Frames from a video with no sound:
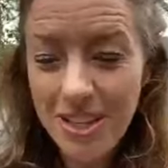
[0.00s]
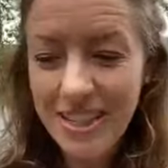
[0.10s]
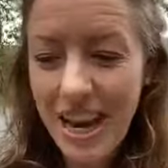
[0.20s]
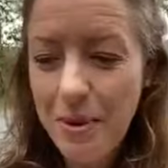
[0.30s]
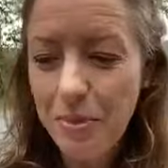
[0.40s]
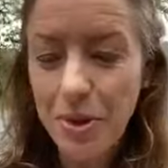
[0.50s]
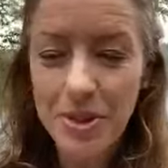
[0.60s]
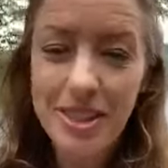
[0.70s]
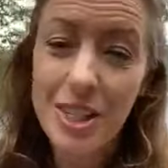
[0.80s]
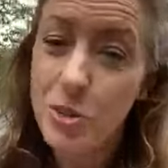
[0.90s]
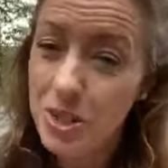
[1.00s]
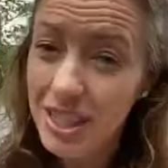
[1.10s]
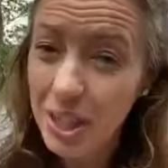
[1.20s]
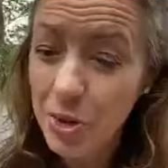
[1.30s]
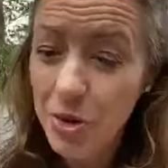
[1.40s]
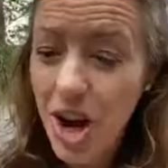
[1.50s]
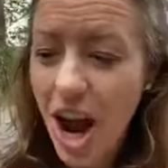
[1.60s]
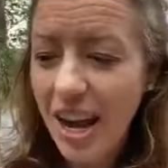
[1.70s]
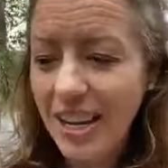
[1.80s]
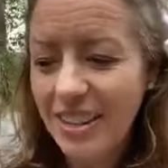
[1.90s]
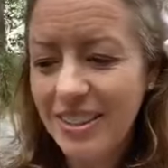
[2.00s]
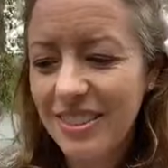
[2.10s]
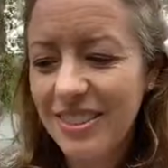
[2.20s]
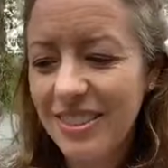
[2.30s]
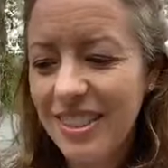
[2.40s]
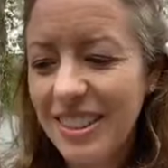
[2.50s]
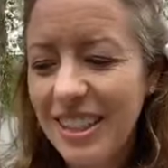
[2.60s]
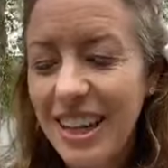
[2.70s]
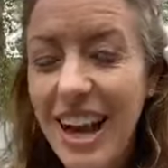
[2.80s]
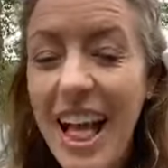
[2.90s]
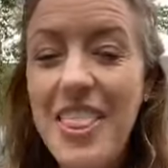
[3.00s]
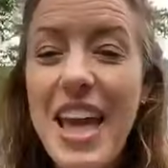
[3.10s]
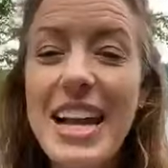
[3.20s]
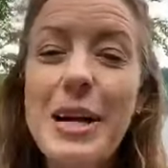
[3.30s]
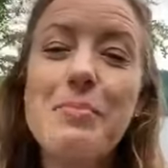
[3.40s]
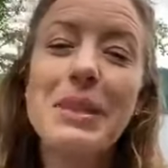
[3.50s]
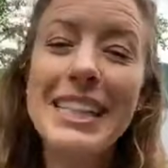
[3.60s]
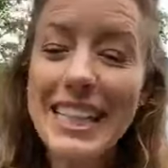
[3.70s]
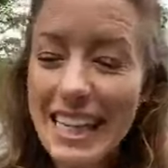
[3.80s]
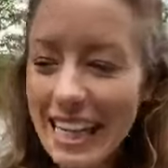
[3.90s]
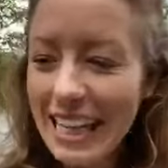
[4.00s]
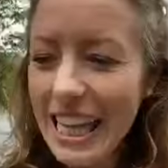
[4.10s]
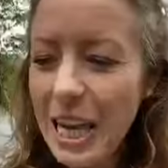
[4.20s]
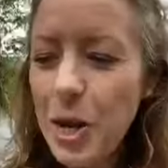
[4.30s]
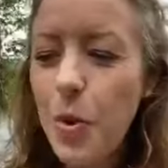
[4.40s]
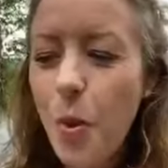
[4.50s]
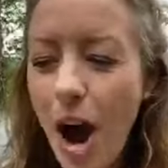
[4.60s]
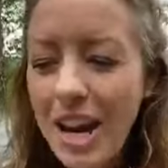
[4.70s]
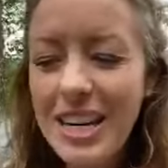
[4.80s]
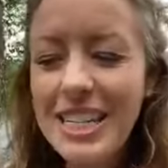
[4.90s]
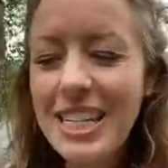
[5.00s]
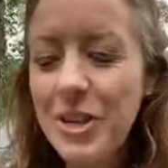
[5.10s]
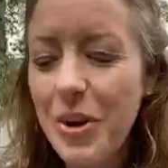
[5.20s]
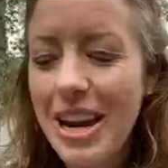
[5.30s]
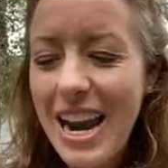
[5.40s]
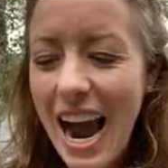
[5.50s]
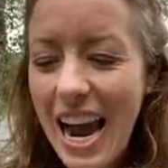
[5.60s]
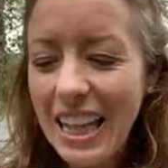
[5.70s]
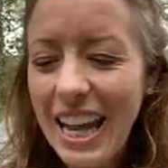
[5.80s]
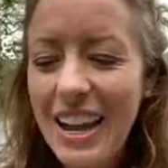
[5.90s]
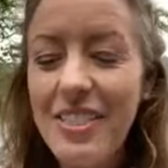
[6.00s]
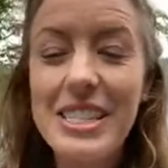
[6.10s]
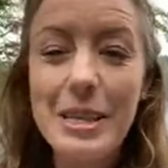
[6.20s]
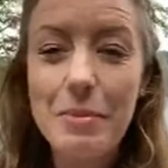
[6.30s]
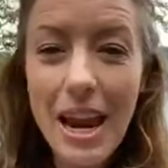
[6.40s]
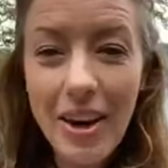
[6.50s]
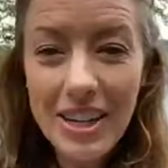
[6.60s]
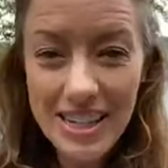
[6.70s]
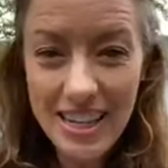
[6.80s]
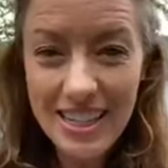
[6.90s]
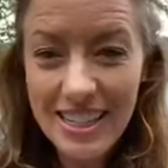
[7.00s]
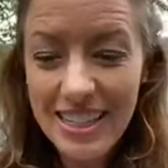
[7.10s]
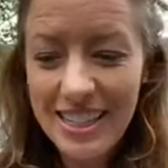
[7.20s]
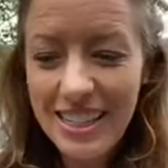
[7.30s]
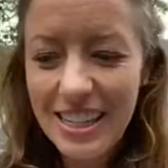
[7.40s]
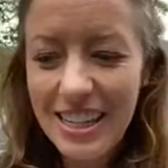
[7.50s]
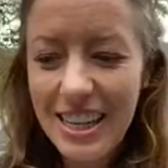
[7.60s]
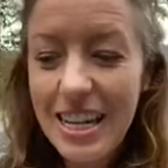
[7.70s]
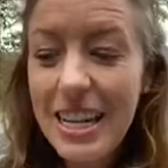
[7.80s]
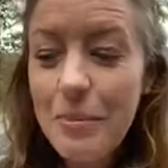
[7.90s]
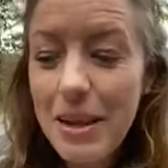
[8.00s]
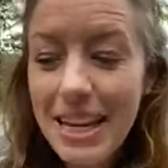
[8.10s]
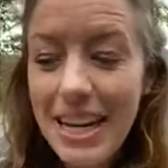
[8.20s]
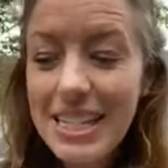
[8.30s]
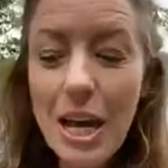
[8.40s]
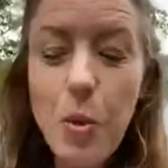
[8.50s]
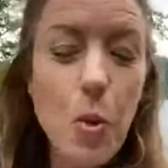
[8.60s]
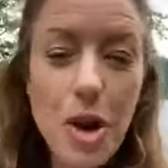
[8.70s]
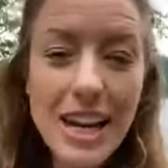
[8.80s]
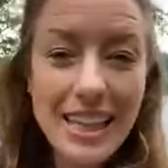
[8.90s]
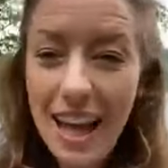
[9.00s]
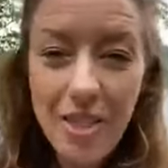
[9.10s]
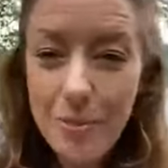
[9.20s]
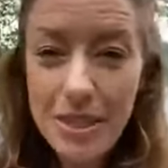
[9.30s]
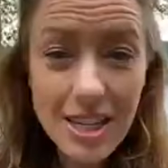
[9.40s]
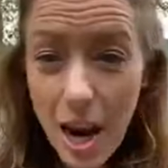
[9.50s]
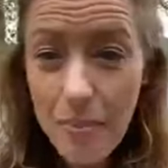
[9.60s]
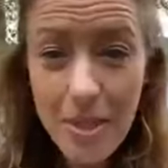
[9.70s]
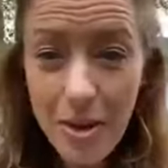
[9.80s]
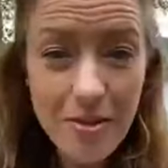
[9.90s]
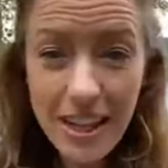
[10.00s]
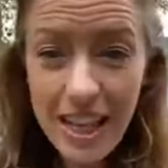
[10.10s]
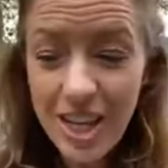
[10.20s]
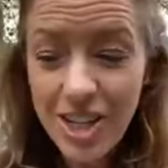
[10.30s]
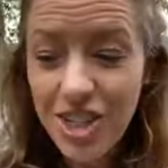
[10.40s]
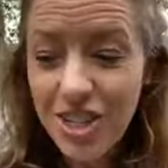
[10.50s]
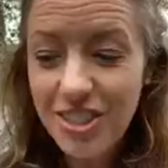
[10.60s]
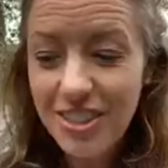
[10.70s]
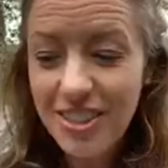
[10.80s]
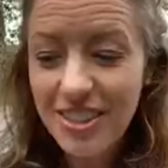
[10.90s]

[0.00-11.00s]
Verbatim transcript: own disciples. This was in Luke 9. They completely wanted to annihilate the Samaritans because they wouldn't let them stop in their village